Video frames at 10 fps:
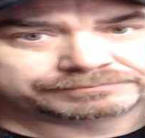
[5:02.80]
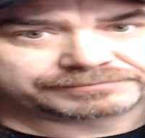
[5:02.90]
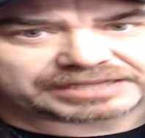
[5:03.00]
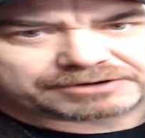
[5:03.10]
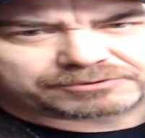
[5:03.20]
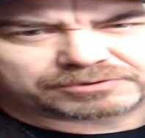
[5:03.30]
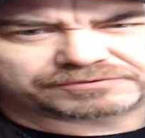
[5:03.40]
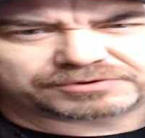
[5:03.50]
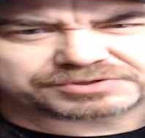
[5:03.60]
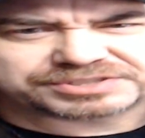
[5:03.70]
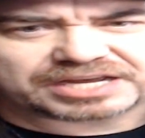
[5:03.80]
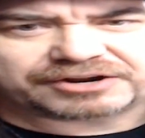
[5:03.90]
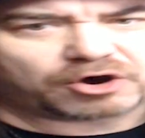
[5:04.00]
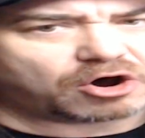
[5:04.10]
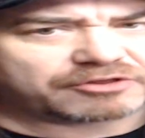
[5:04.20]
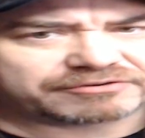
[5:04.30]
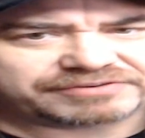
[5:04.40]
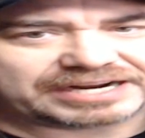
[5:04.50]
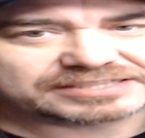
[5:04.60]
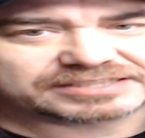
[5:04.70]
They were reversed on all the
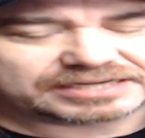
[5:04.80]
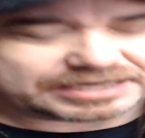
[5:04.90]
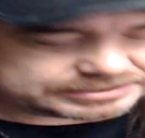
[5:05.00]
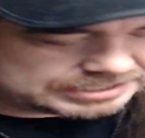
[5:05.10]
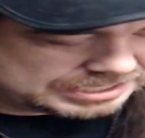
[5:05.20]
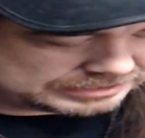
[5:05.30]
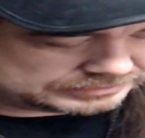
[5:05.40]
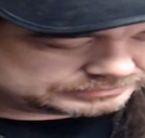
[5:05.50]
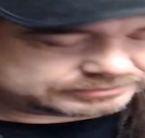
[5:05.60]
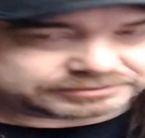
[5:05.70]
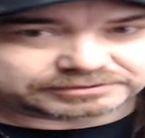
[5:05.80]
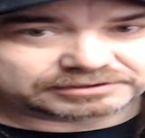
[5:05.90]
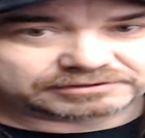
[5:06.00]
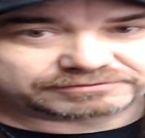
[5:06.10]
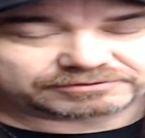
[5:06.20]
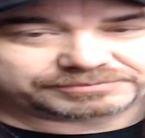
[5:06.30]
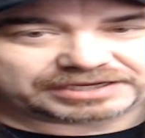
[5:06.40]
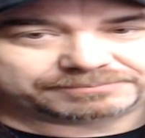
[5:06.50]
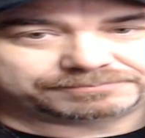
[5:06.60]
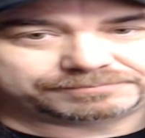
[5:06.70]
fans that I had gotten from
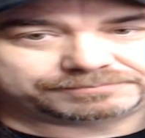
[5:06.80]
them.